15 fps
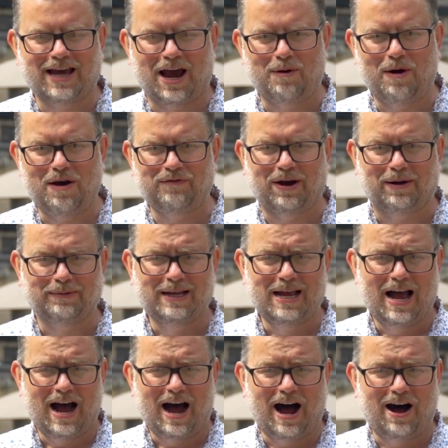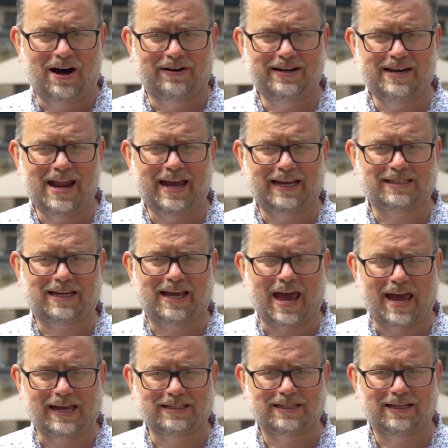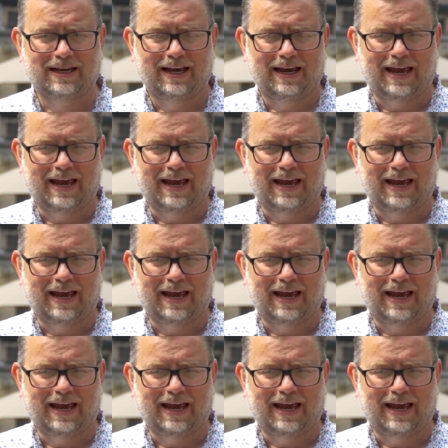However, our next guest,